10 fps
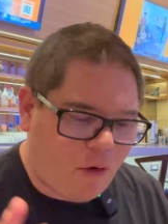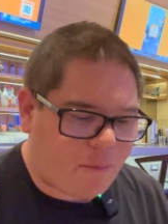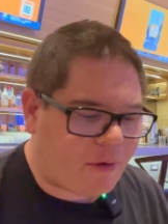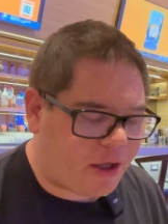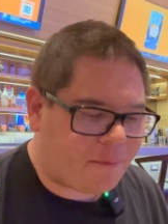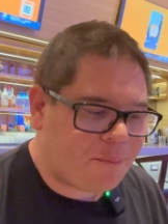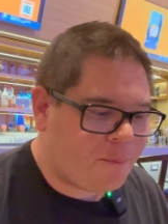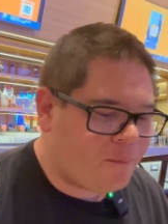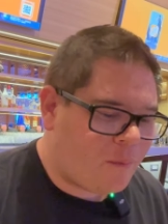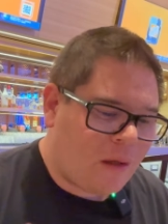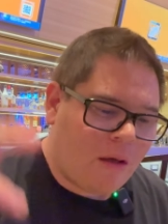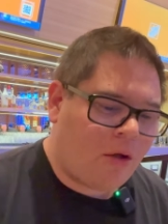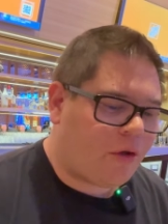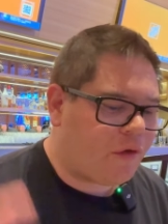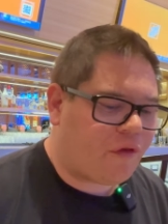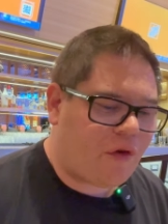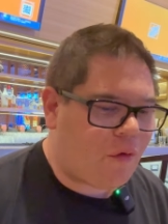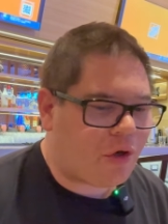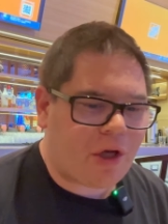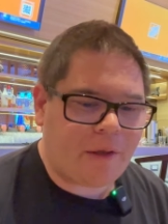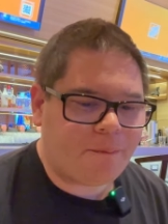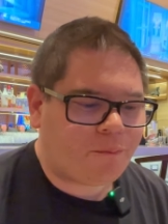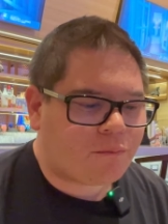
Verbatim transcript: pork bun is so good.